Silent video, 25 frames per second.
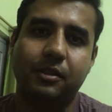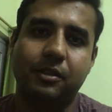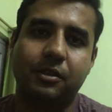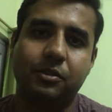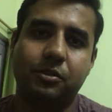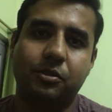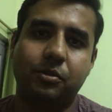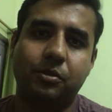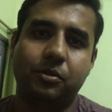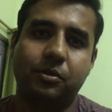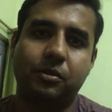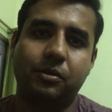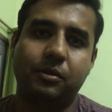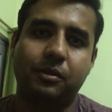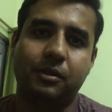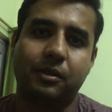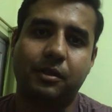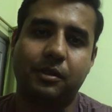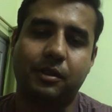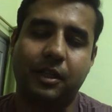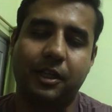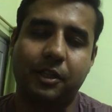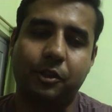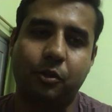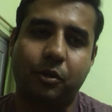So
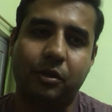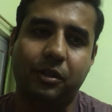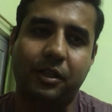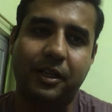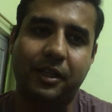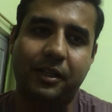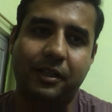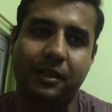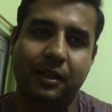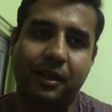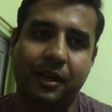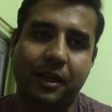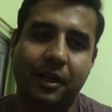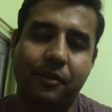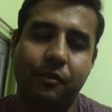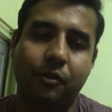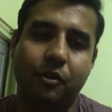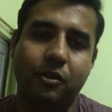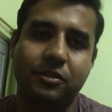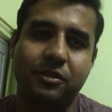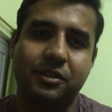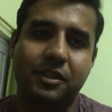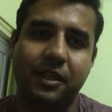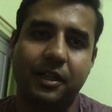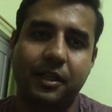I thought that I
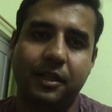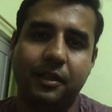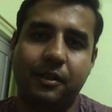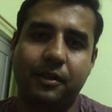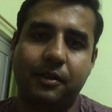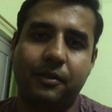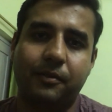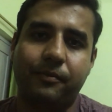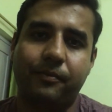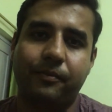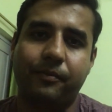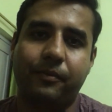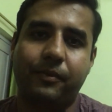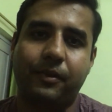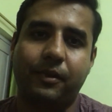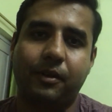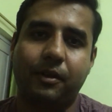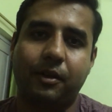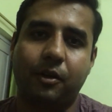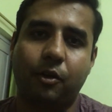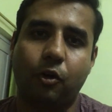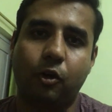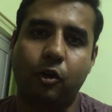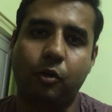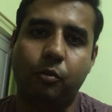was there
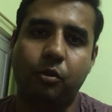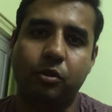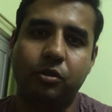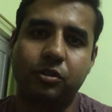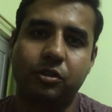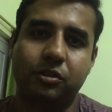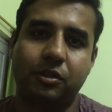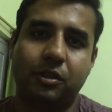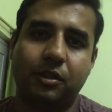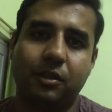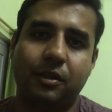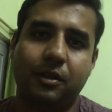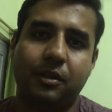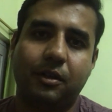uh, almost,